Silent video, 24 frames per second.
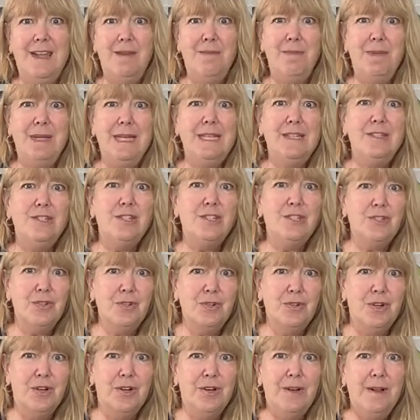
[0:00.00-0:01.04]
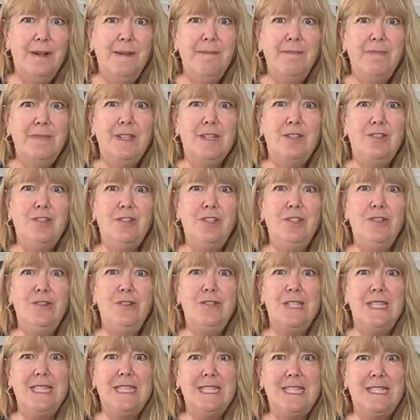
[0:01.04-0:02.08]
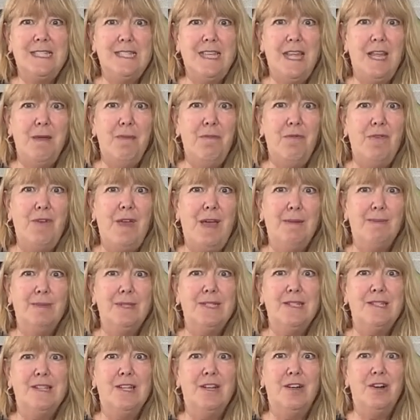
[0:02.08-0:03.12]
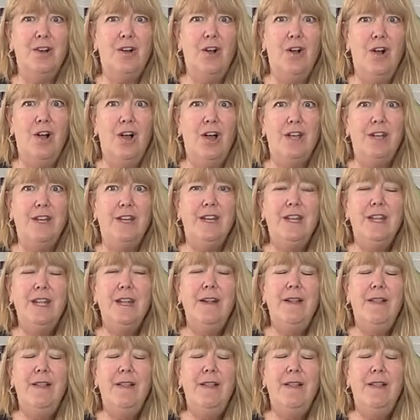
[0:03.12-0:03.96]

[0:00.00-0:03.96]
and make sure that you're using the same fabrics that are on